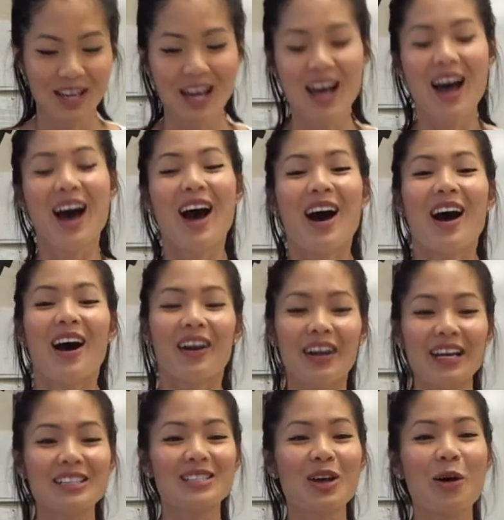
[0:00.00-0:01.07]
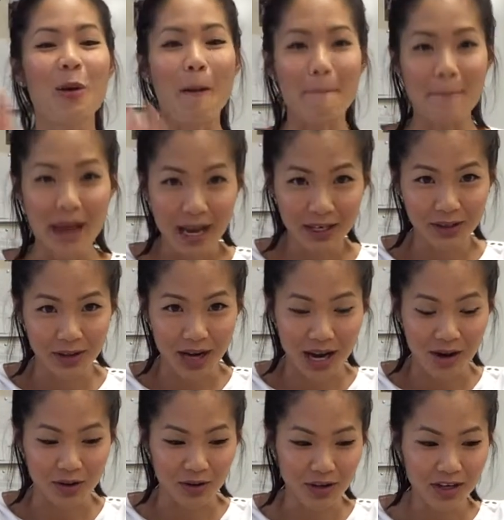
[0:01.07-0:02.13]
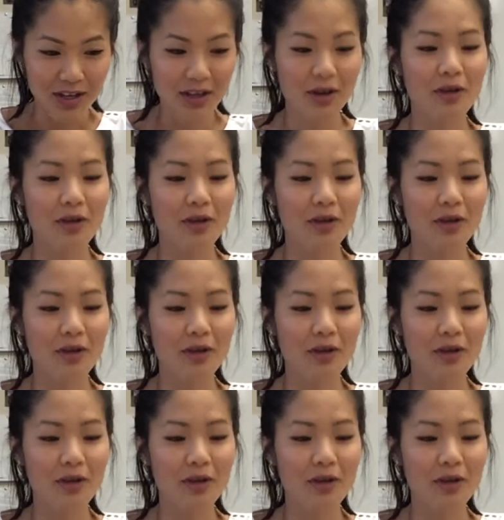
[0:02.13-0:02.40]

All right, so background.